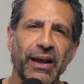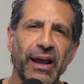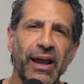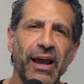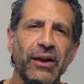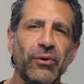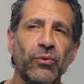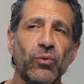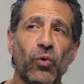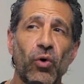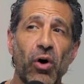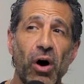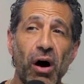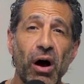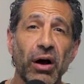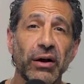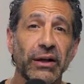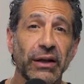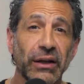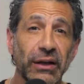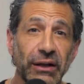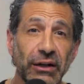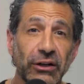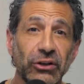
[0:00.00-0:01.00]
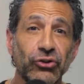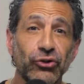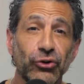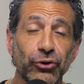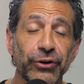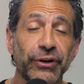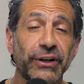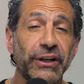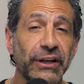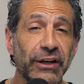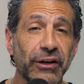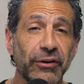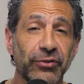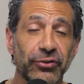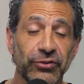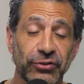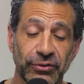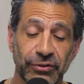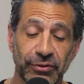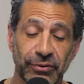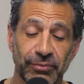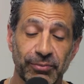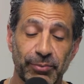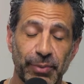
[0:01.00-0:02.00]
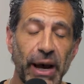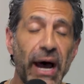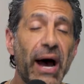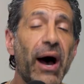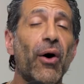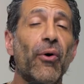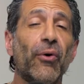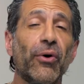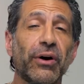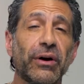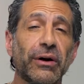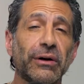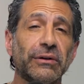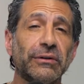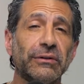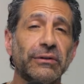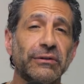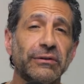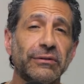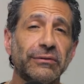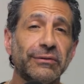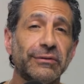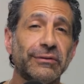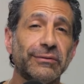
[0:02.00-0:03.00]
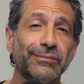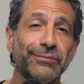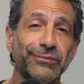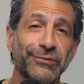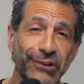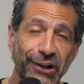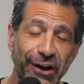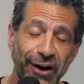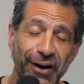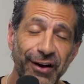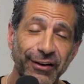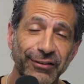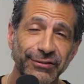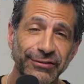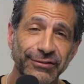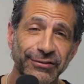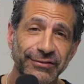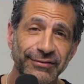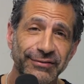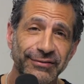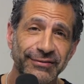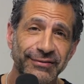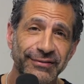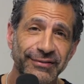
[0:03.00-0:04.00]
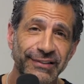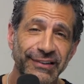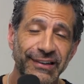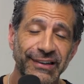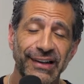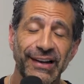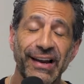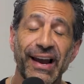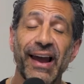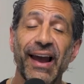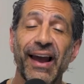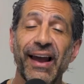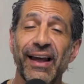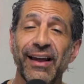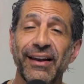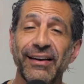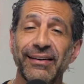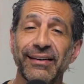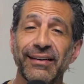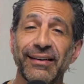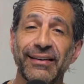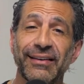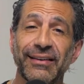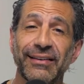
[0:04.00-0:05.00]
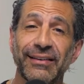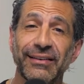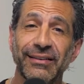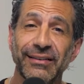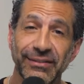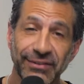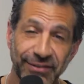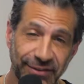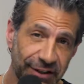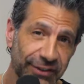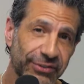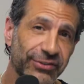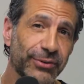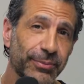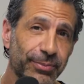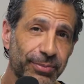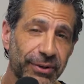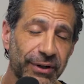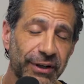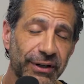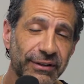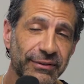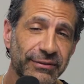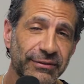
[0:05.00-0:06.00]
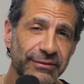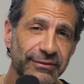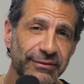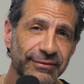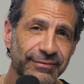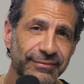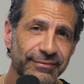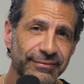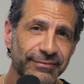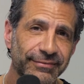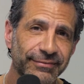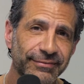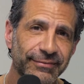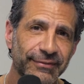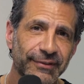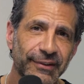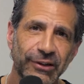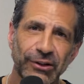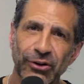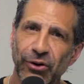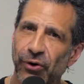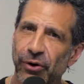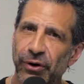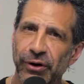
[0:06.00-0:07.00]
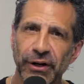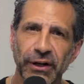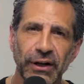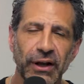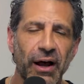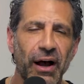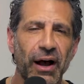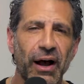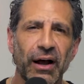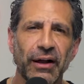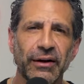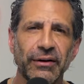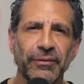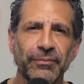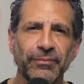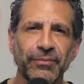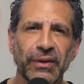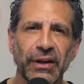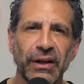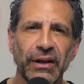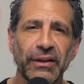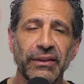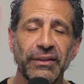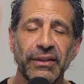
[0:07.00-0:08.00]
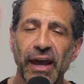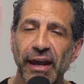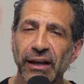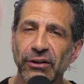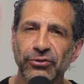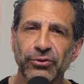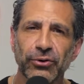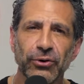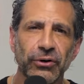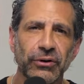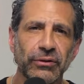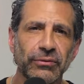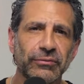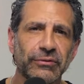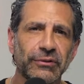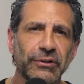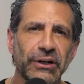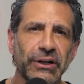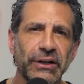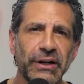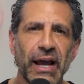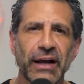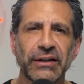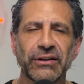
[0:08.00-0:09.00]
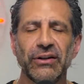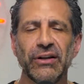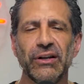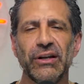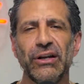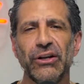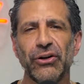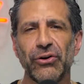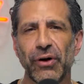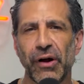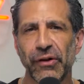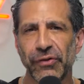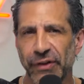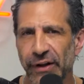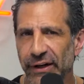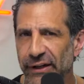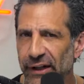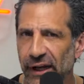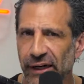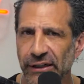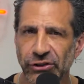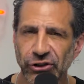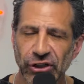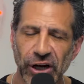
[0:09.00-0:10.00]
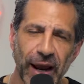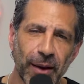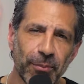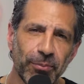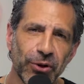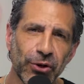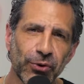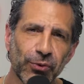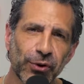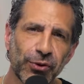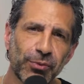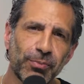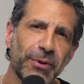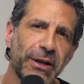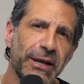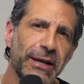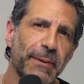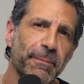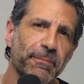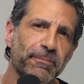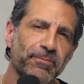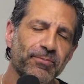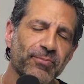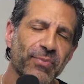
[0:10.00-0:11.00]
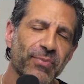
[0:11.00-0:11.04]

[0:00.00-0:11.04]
and walk in your gifts, power, love, and discipline. Glory to God. Thanks for connecting here on Think Like a Champion with me.